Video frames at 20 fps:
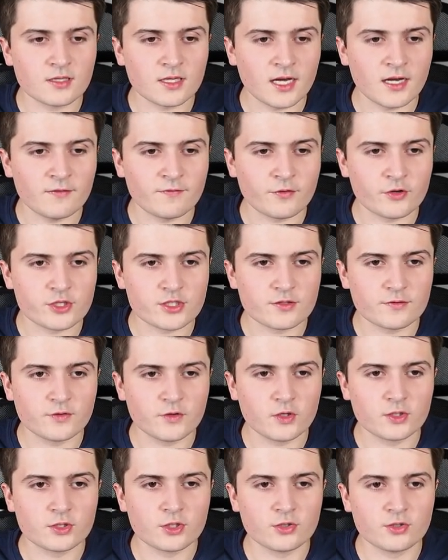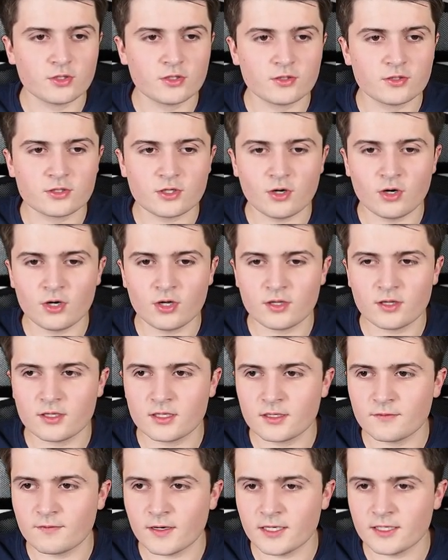I first of all download all the
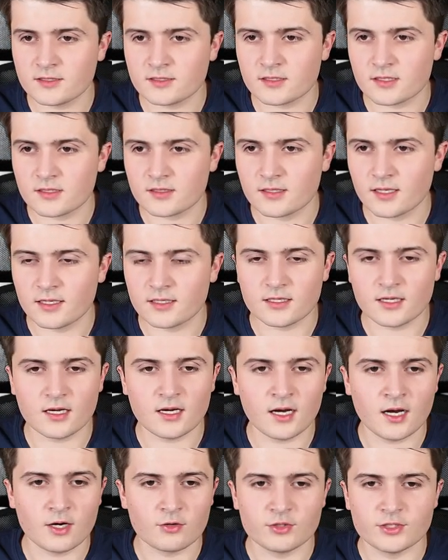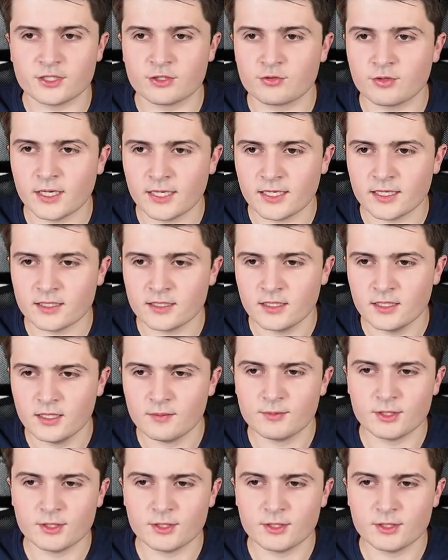devices that are required